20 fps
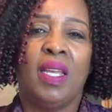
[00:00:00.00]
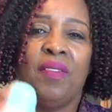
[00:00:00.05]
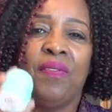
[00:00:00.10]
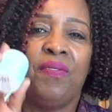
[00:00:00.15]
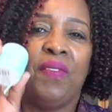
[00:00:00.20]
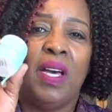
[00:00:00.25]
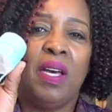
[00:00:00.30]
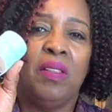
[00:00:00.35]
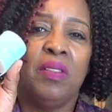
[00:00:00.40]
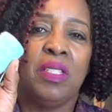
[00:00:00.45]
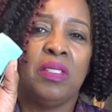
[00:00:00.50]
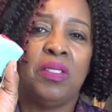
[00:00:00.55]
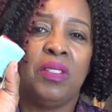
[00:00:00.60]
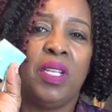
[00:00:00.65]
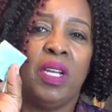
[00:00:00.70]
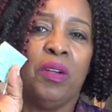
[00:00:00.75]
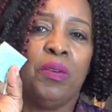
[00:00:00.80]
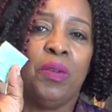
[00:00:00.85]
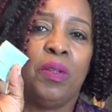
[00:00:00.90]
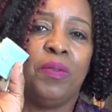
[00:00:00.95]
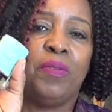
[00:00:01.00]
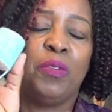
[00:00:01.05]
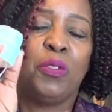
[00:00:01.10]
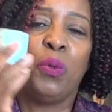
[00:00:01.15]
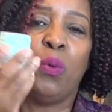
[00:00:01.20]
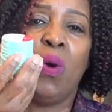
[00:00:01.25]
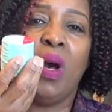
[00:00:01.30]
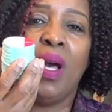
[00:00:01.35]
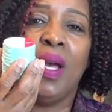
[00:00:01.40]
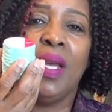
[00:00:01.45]
I found this decorative
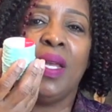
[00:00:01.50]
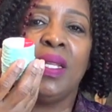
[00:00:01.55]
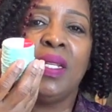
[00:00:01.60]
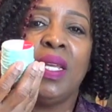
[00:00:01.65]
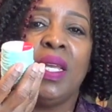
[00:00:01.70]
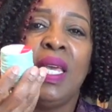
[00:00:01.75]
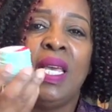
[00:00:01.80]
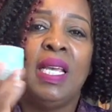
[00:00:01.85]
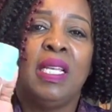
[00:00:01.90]
twine,